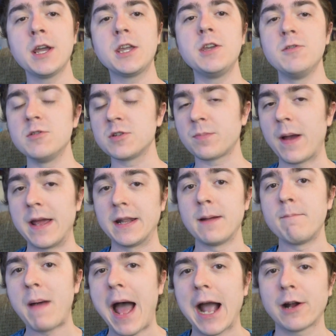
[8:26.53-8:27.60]
hues in
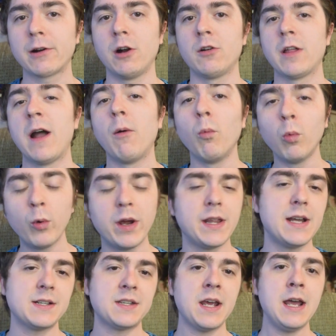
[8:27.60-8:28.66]
the background that with
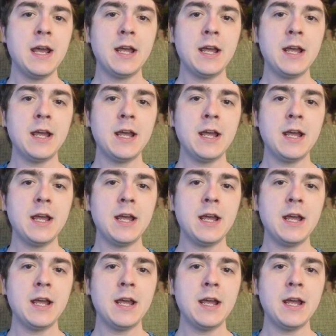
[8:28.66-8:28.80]
it